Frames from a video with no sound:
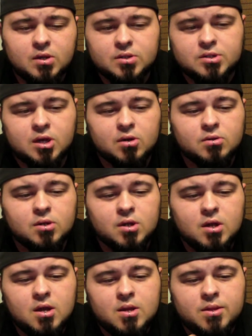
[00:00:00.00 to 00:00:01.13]
So
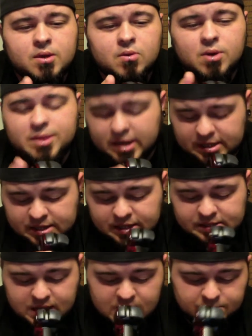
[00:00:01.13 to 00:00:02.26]
the one thing it does
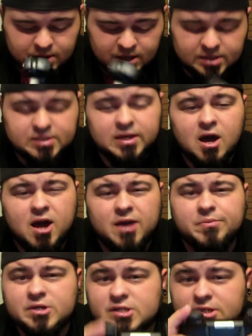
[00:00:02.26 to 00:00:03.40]
have is the
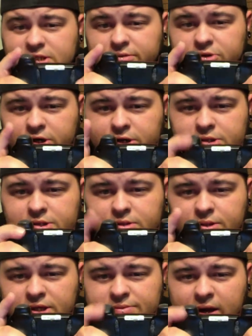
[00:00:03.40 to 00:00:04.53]
hypersensitive triggers.
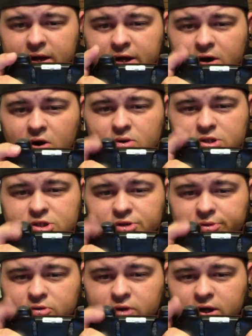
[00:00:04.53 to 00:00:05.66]
These back here are super
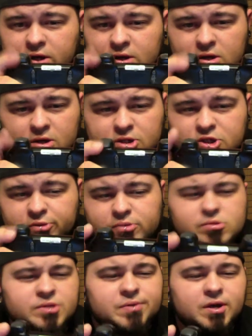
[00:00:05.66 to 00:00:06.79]
quick, super
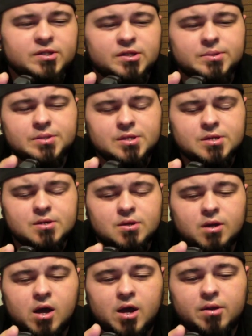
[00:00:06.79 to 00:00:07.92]
responsive.
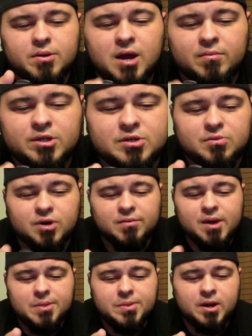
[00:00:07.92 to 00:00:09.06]
Not much to worry
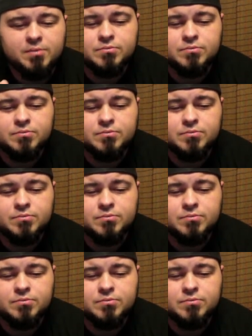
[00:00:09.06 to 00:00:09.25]
about there.